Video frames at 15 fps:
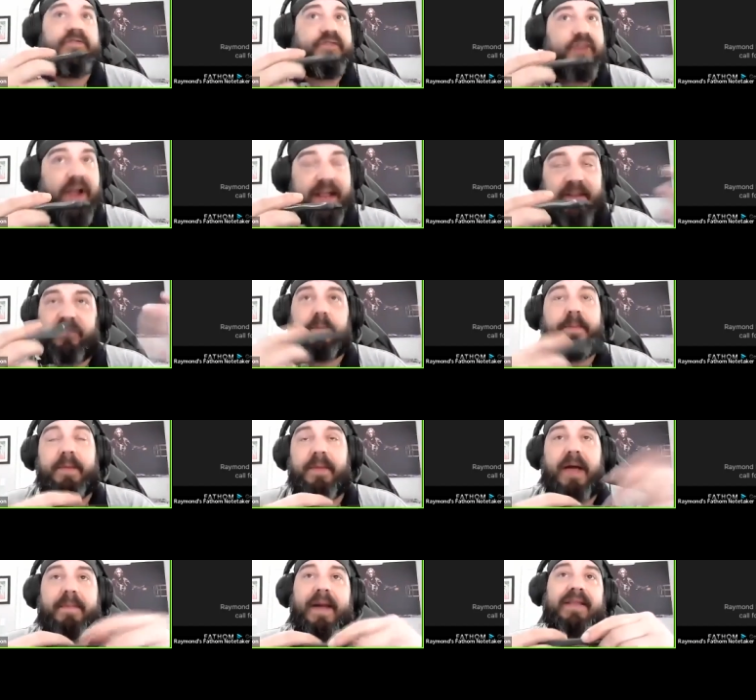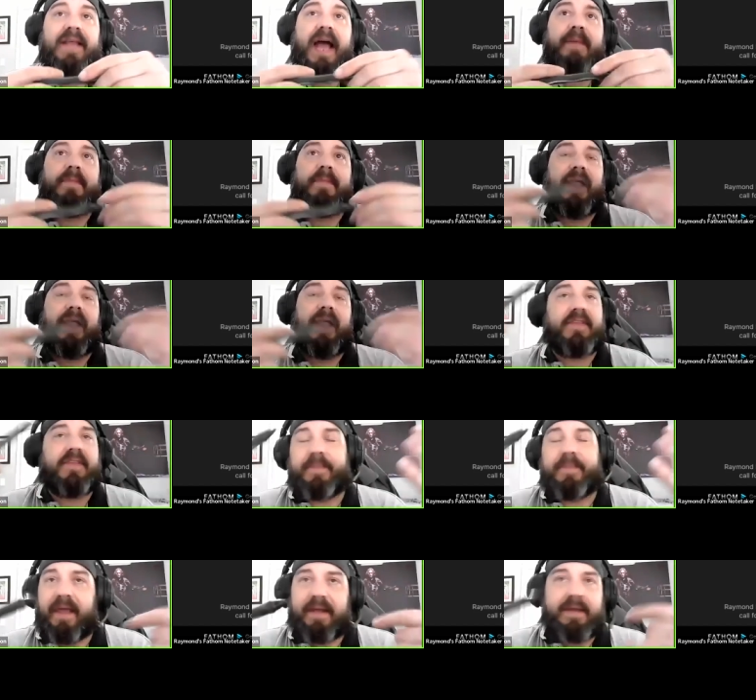friends or people on my timeline, they'd be
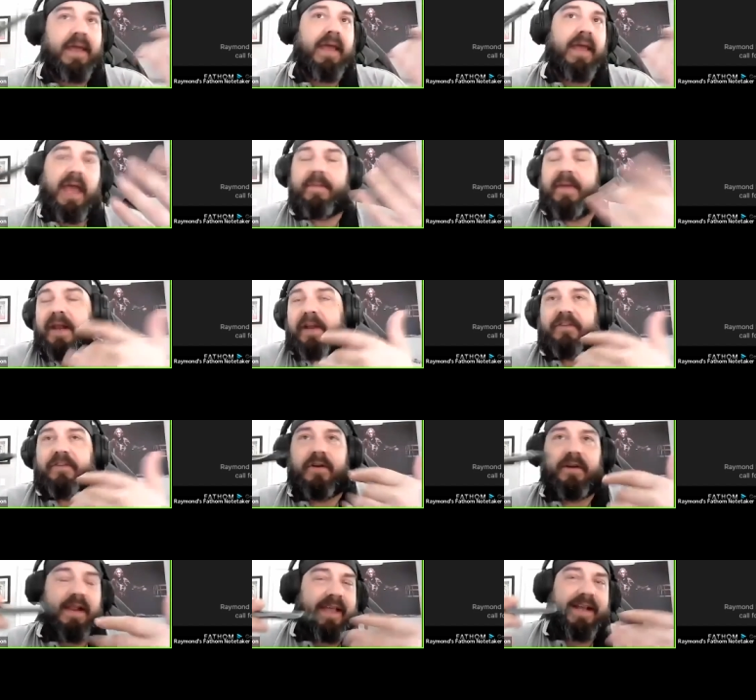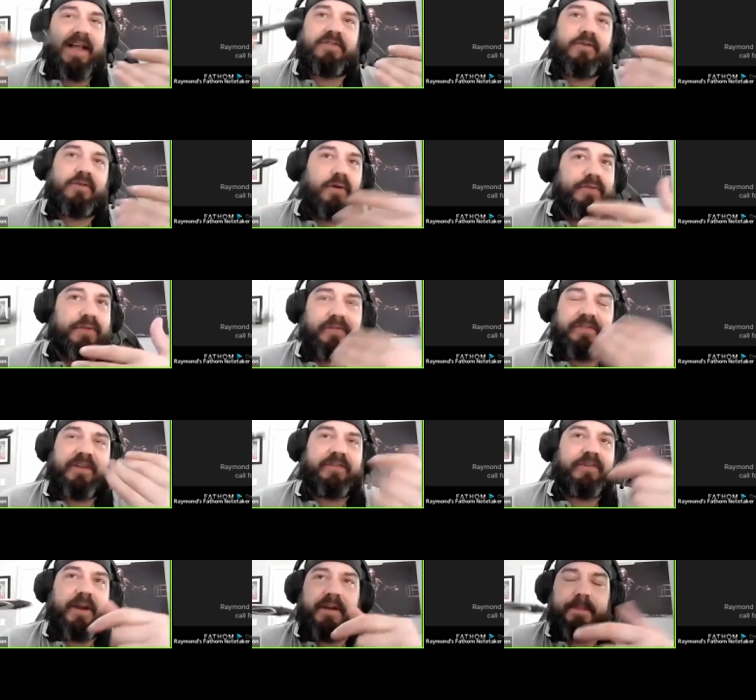like, "Hey, man, I just don't like." I scrolled through
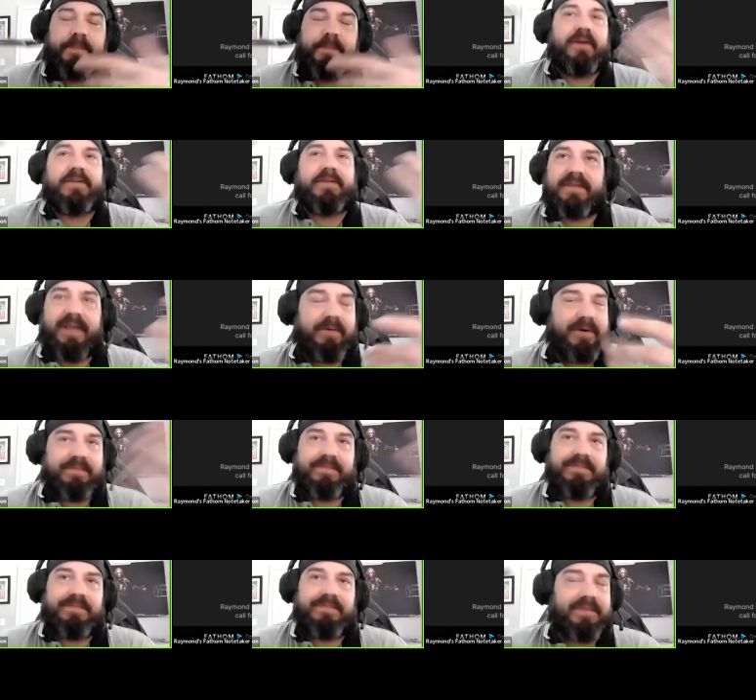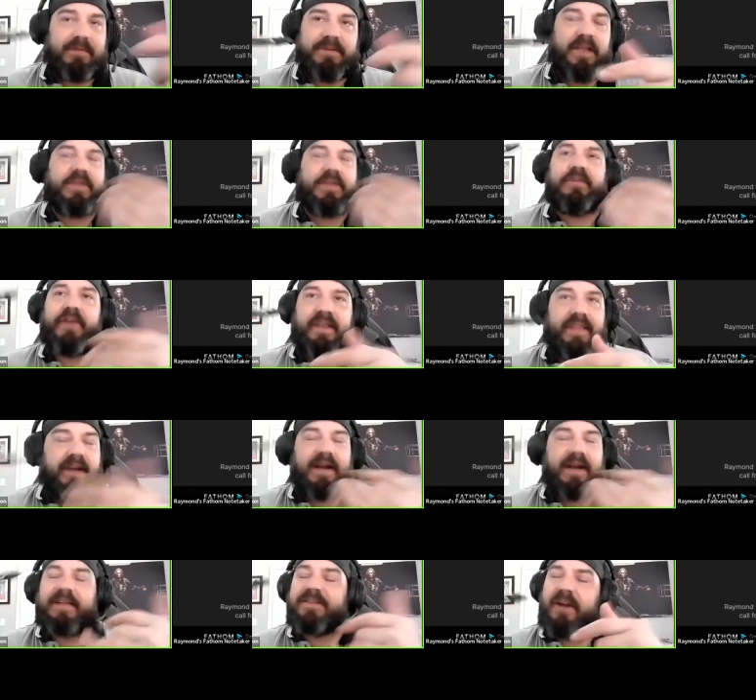six or eight of your posts. They were there was nothing great there,
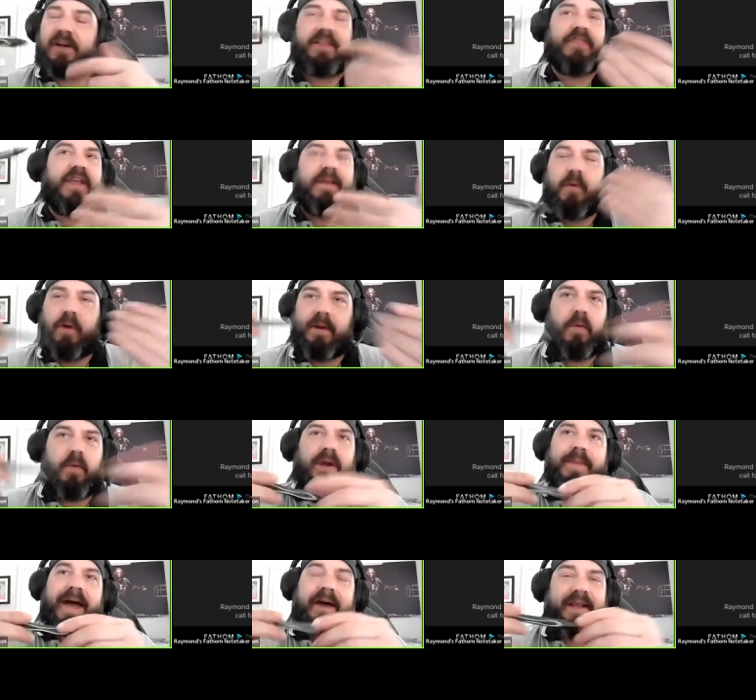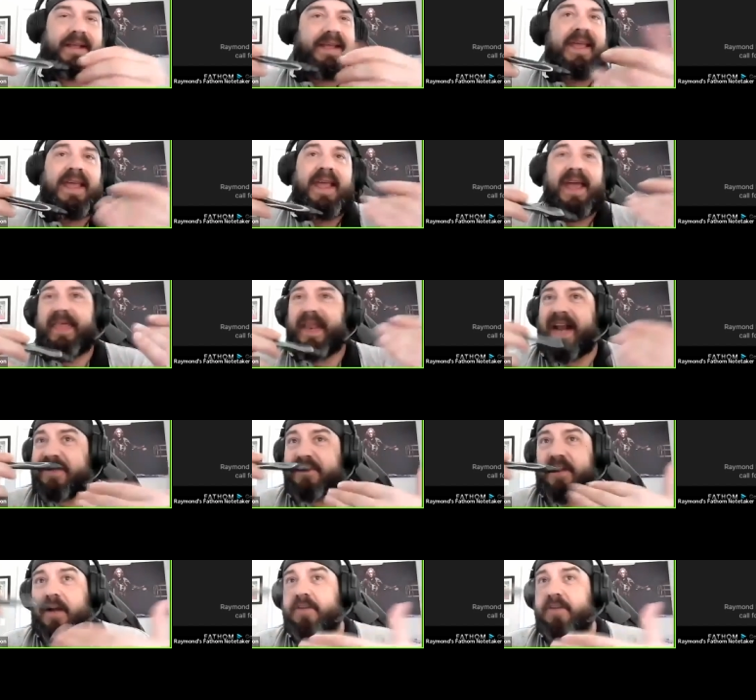and I started to think more and more about it. And then I
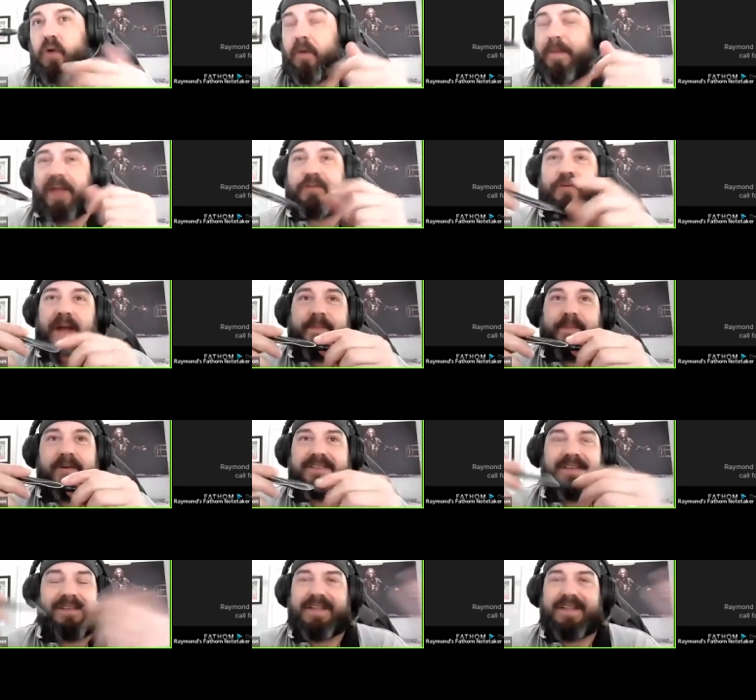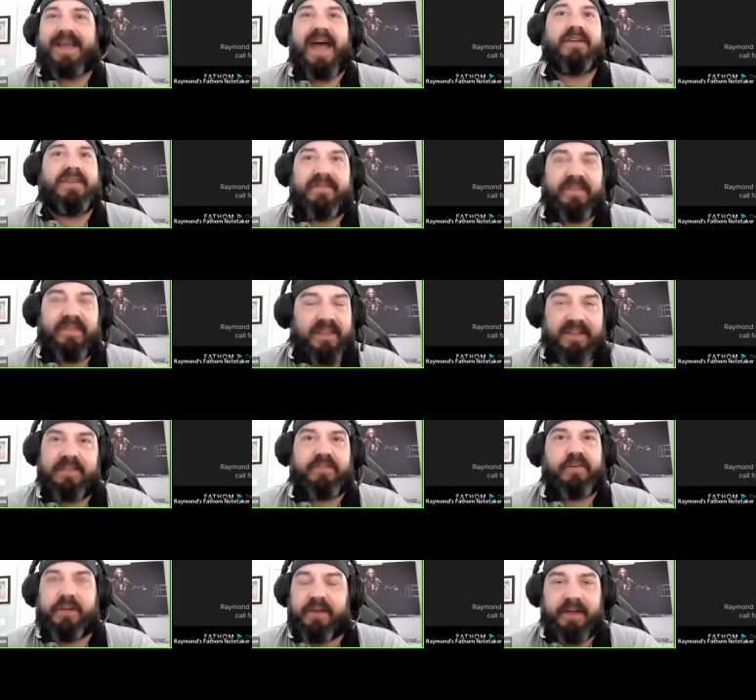started scrolling back through my posts. I was like, "I don't even think
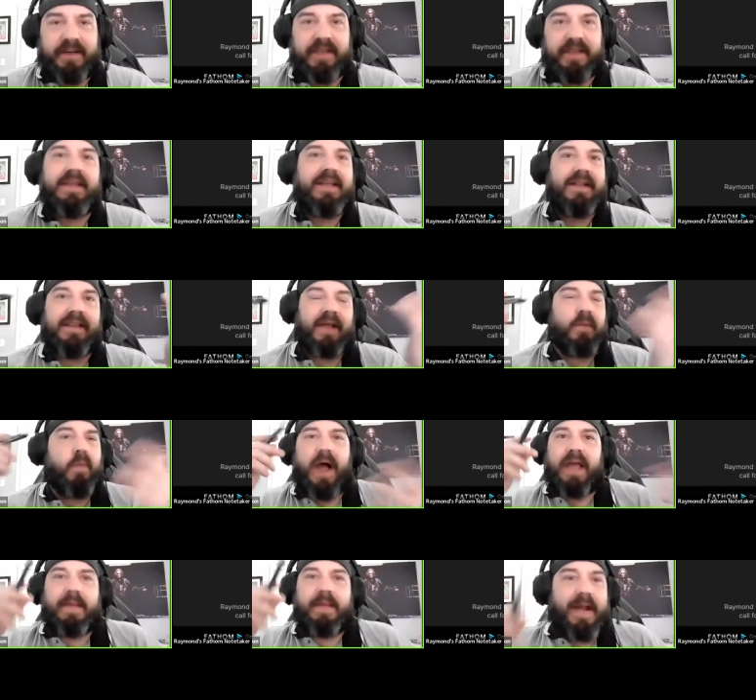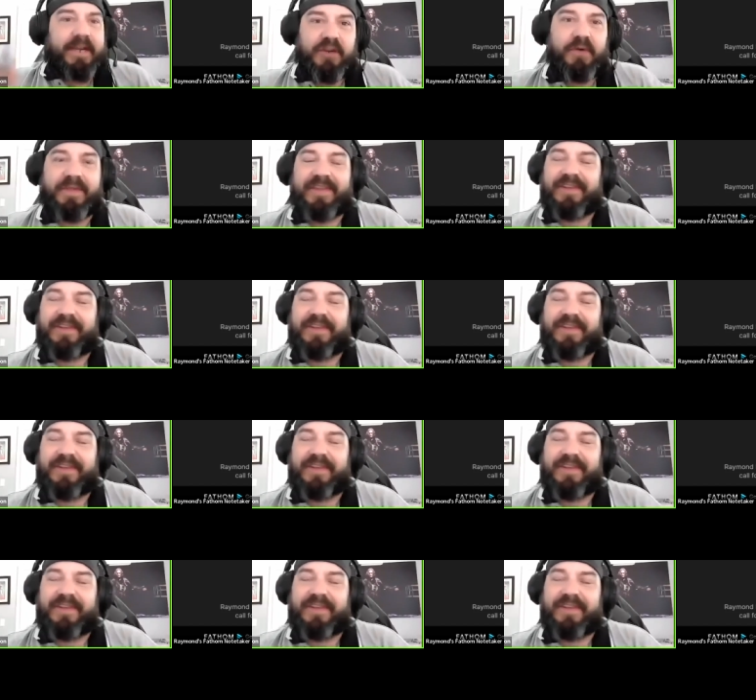these are good. Like, why am I doing